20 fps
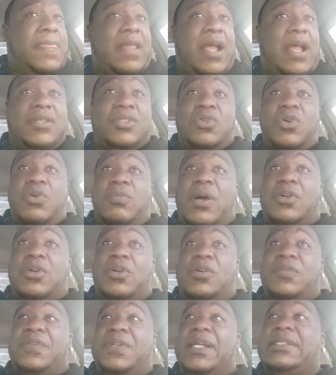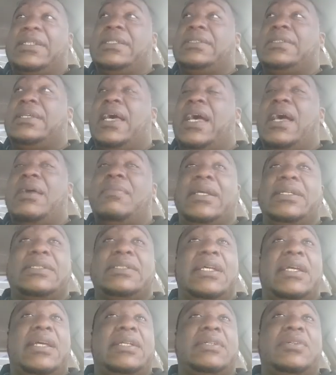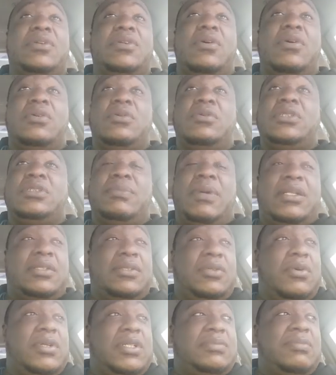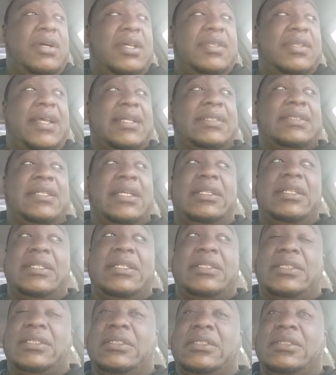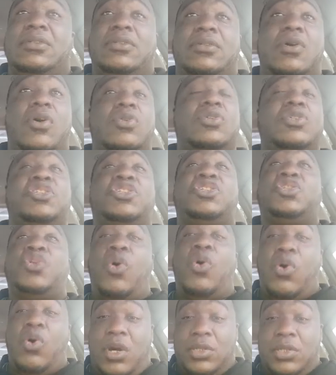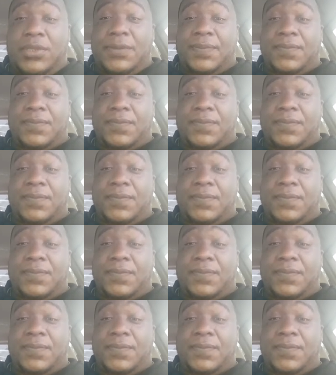I told my girlfriend at the time, I said, who was my daughter's mother, I said, listen, go to the store